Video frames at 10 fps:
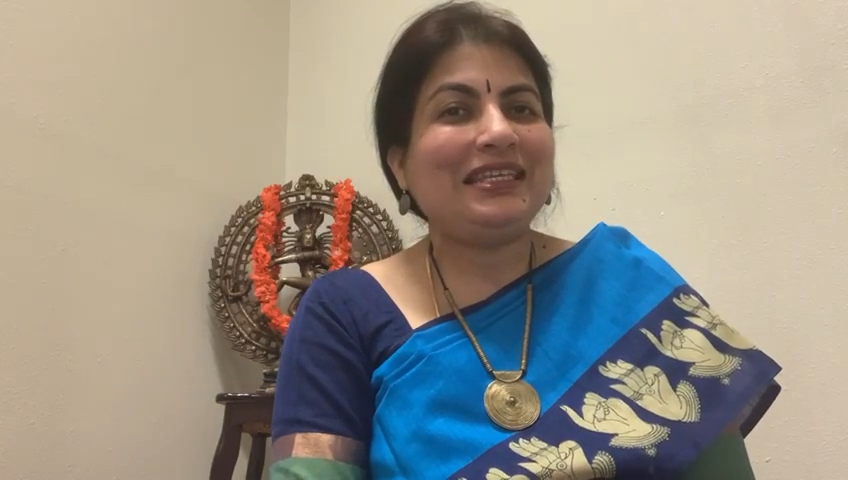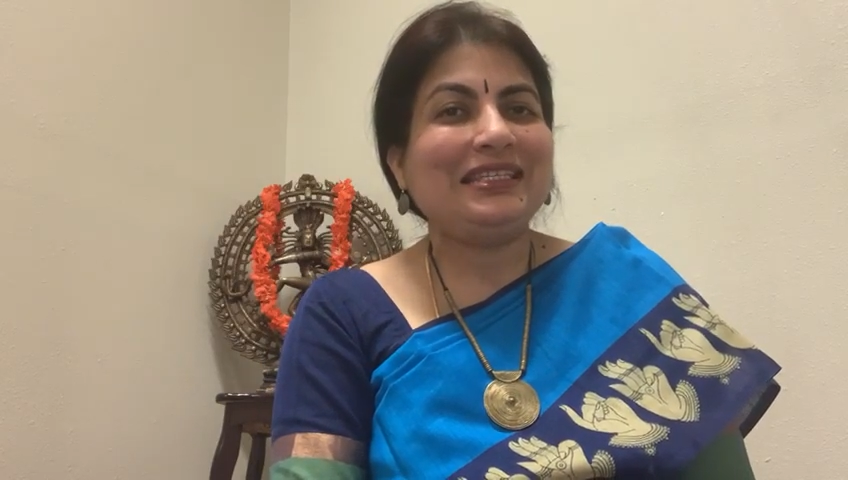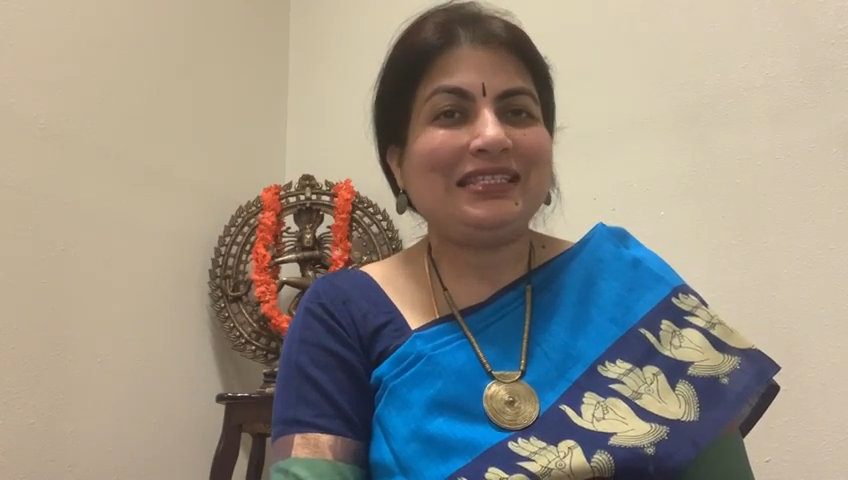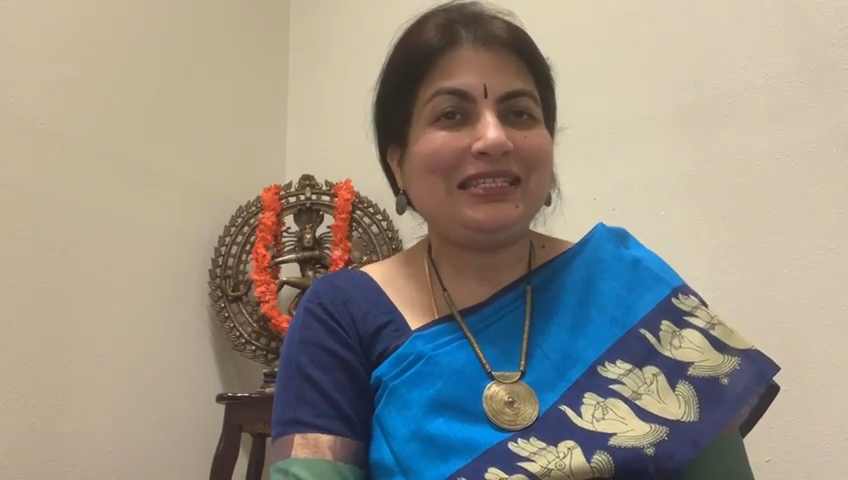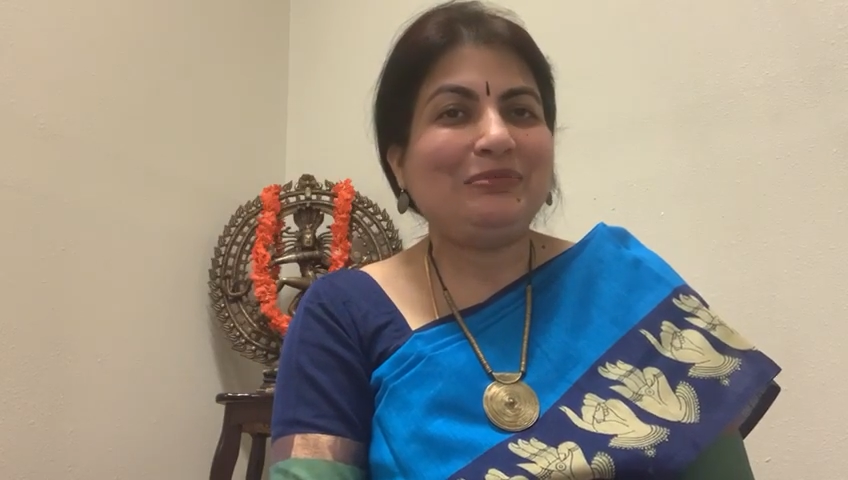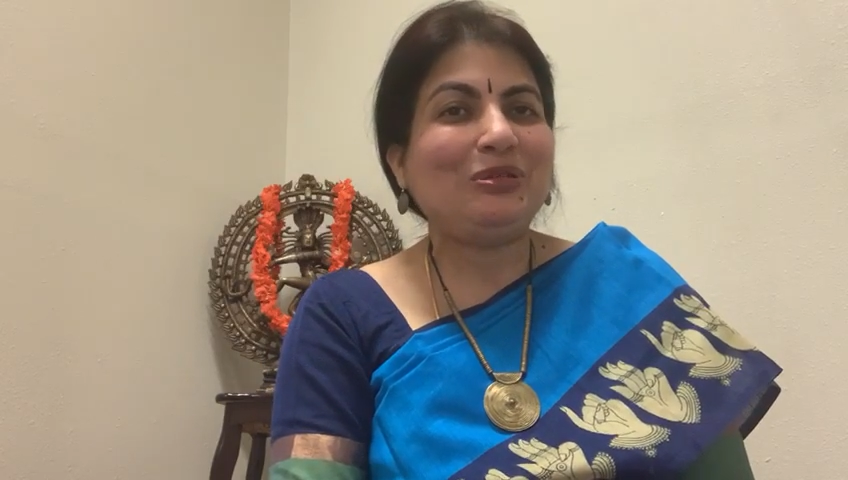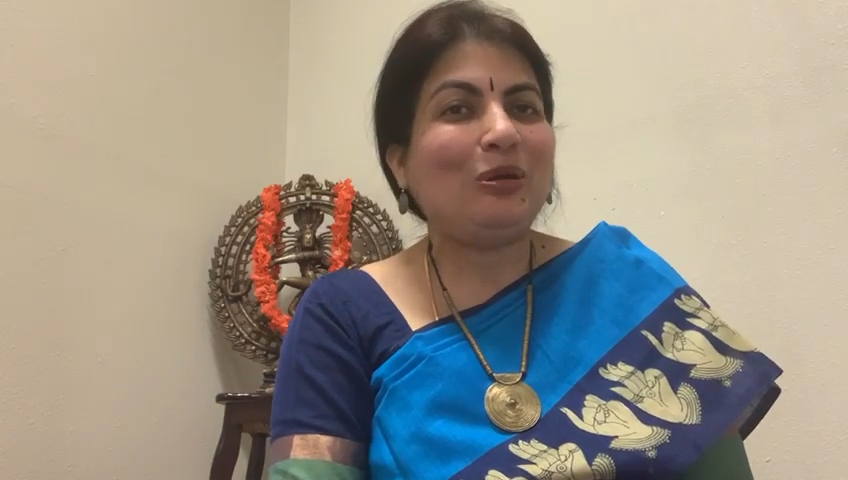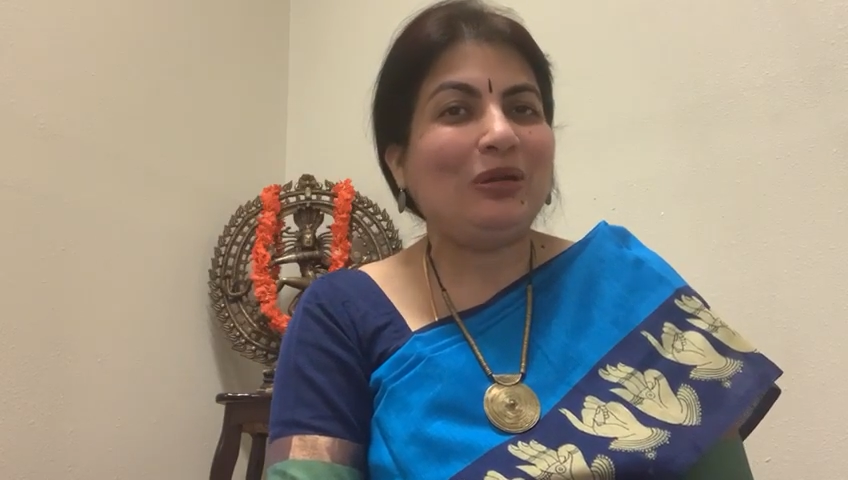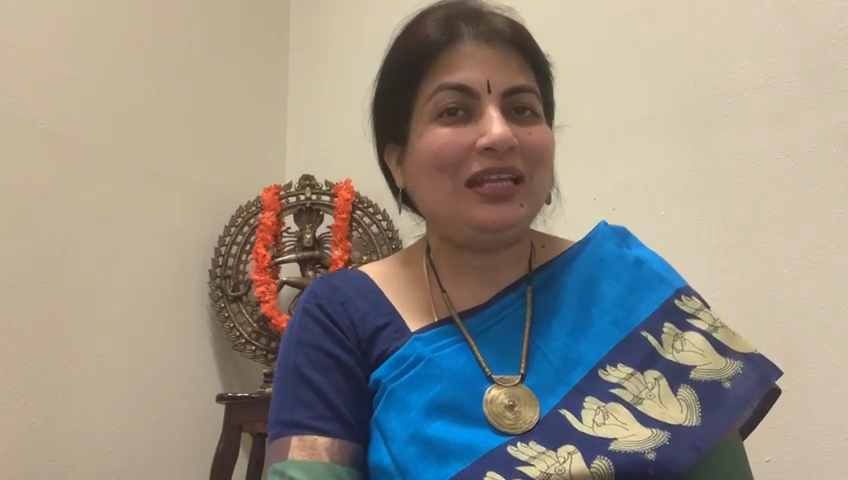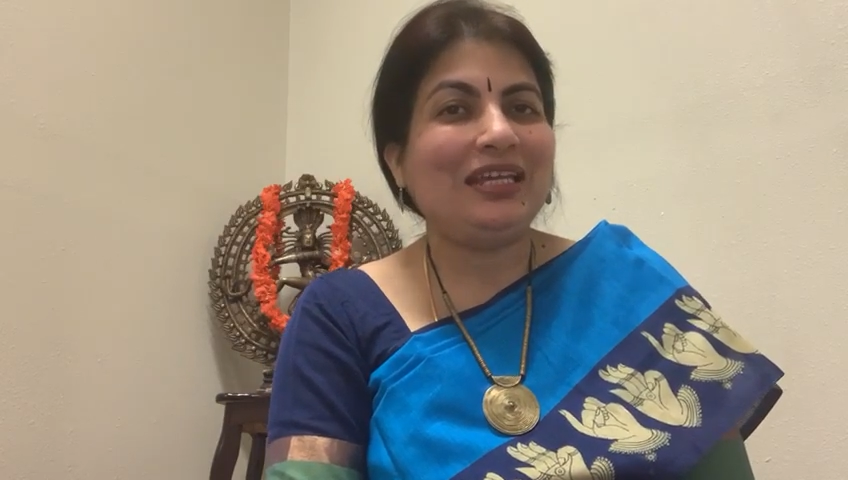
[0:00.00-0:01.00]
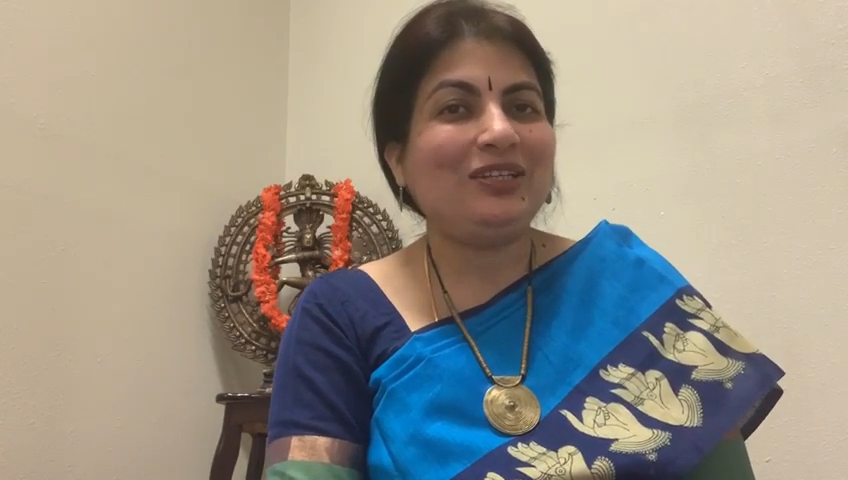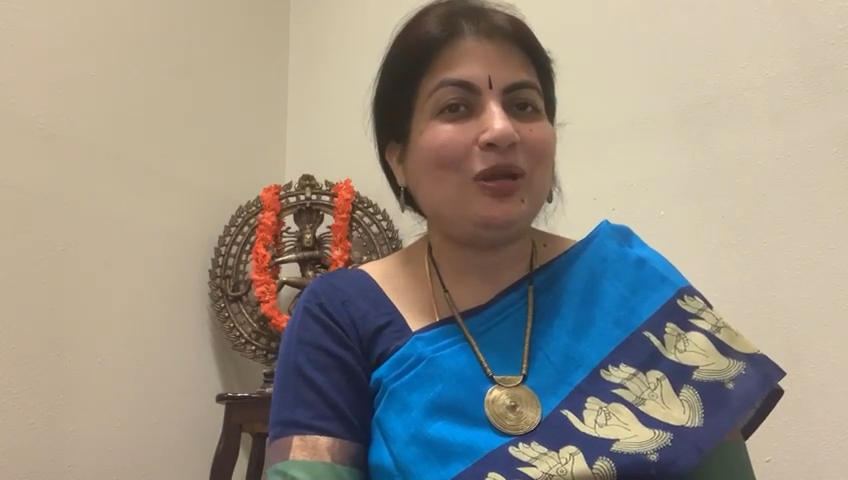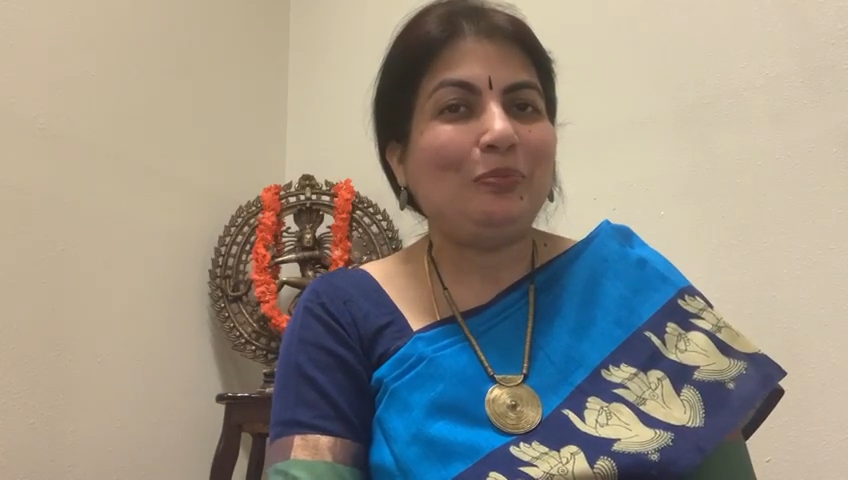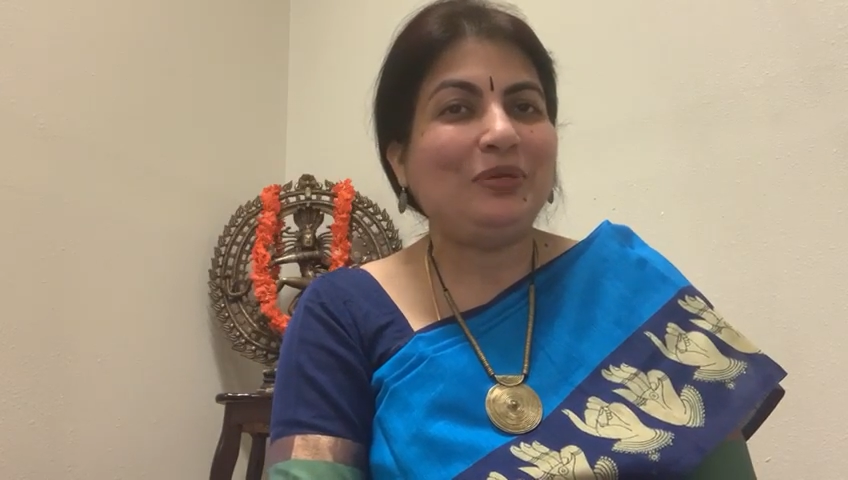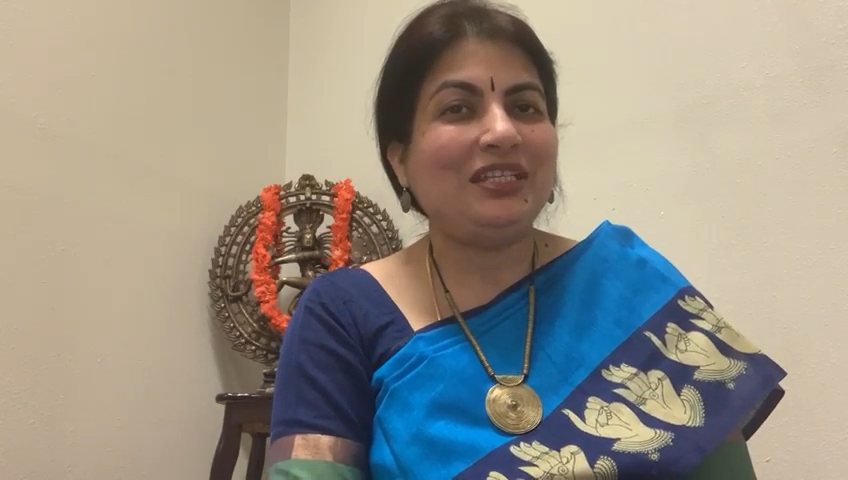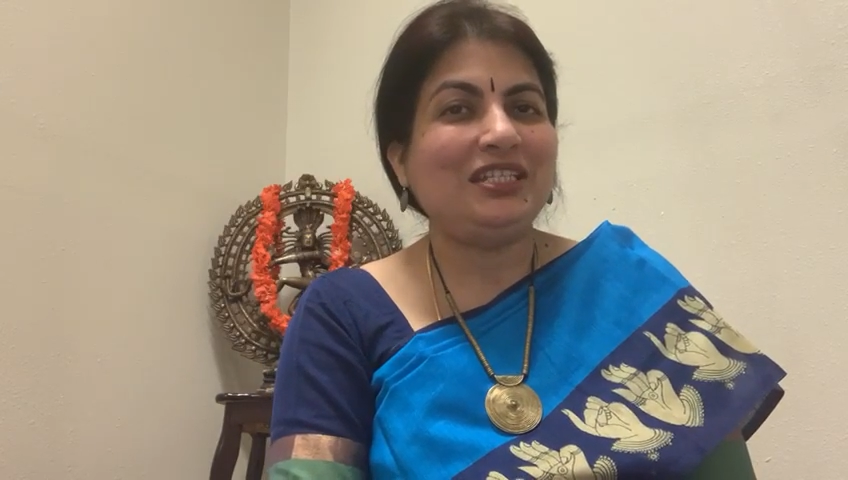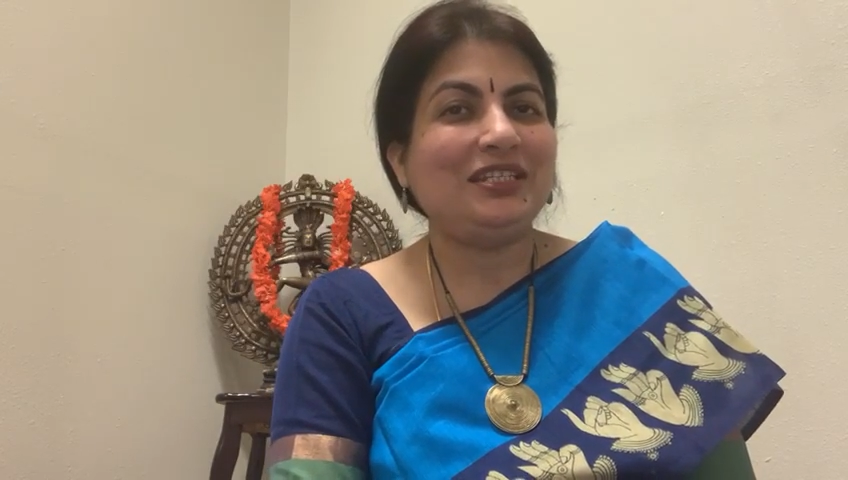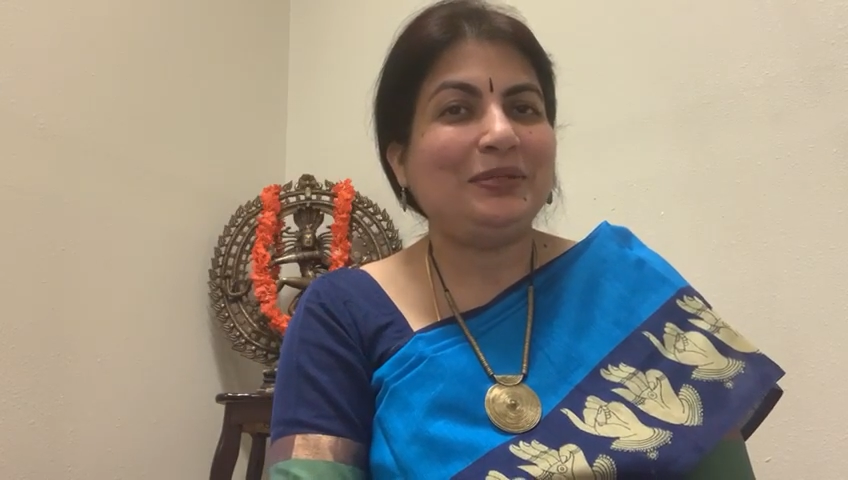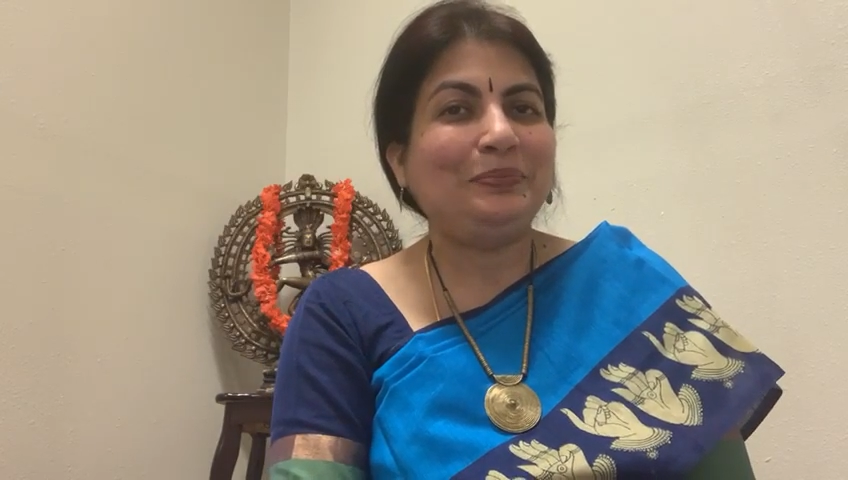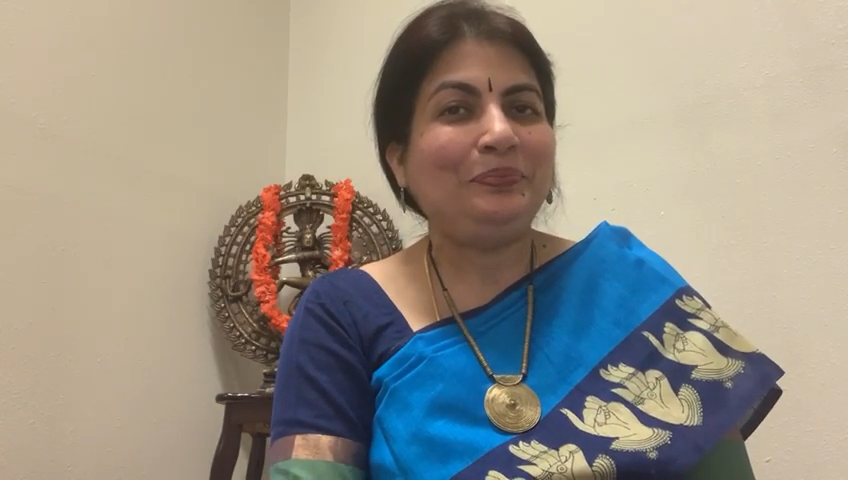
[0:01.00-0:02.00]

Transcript: esteemed online competition.